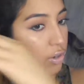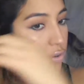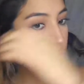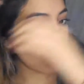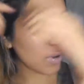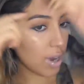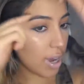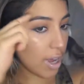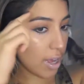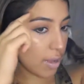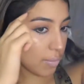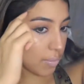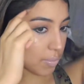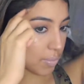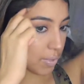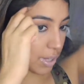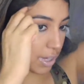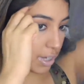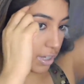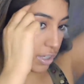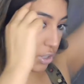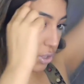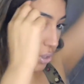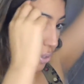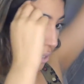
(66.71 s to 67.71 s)
grab
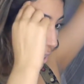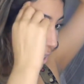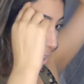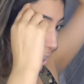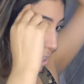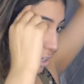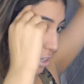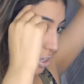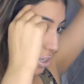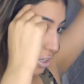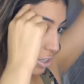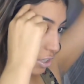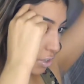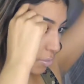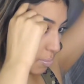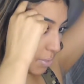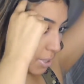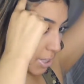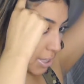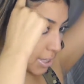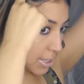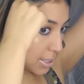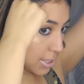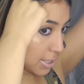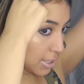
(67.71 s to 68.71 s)
like a triangular
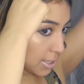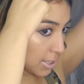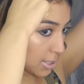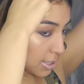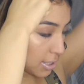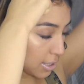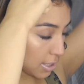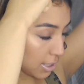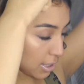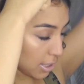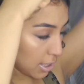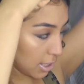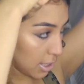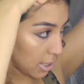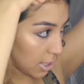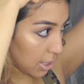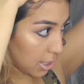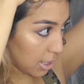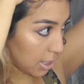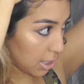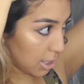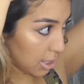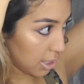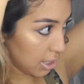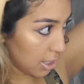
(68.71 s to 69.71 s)
piece
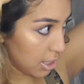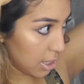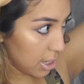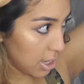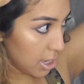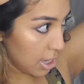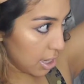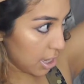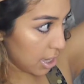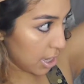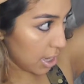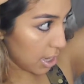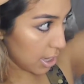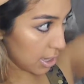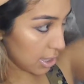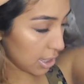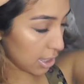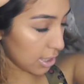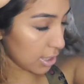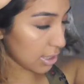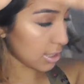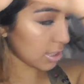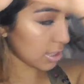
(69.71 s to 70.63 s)
here, and that's